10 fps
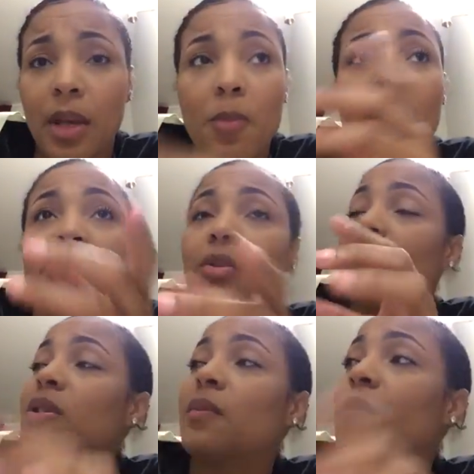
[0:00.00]
I'm quite sure
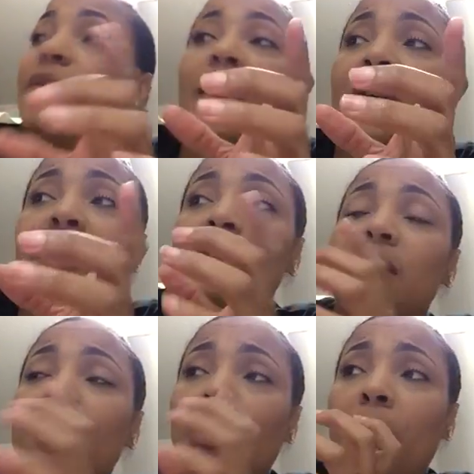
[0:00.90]
there are some variances
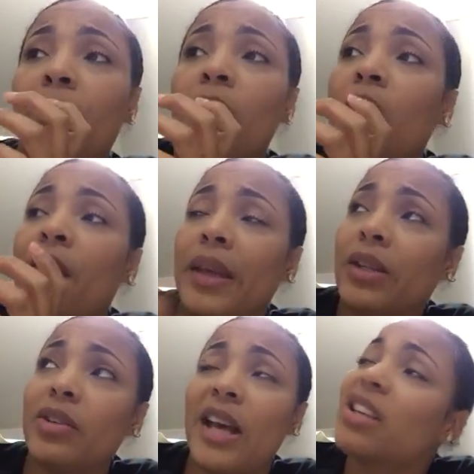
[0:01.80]
from the
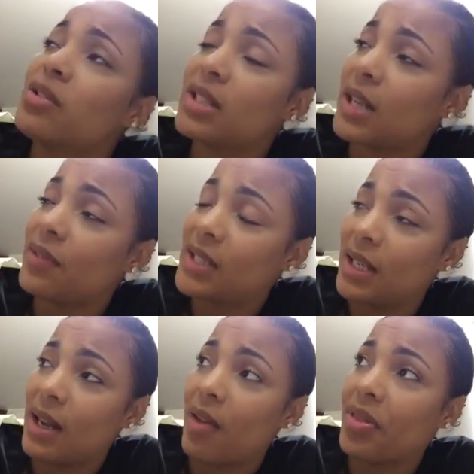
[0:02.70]
internationals that I've
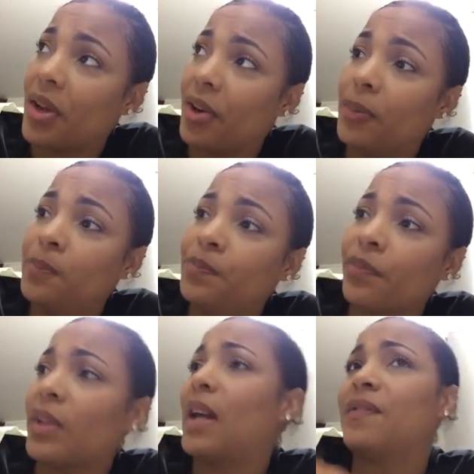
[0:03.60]
seen out there.
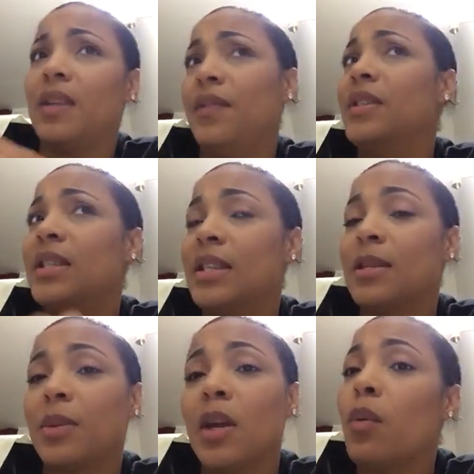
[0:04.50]
I've even seen
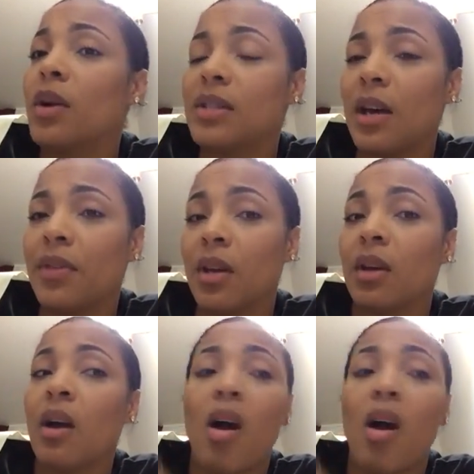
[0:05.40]
some Kentworths out there.